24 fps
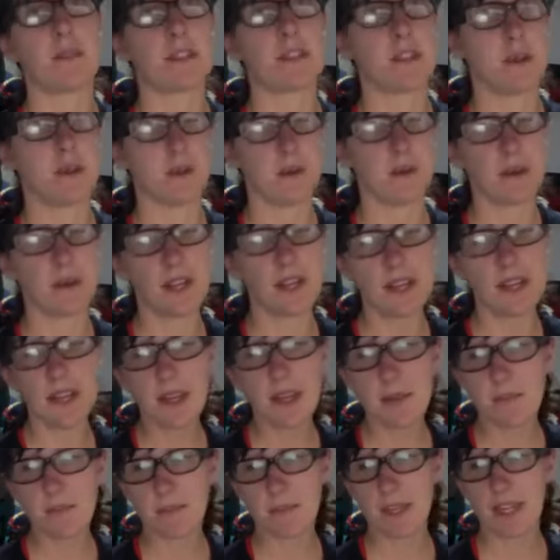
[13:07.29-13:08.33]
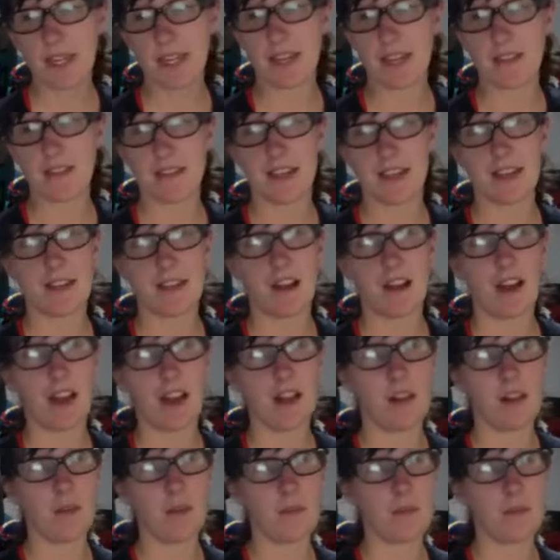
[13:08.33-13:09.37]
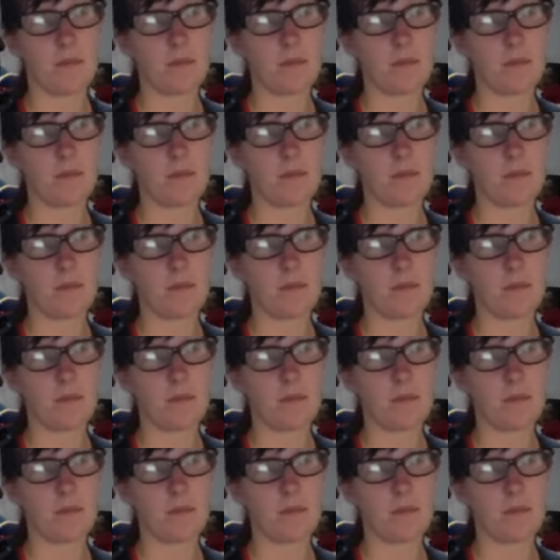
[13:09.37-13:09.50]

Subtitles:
So meaning that I'll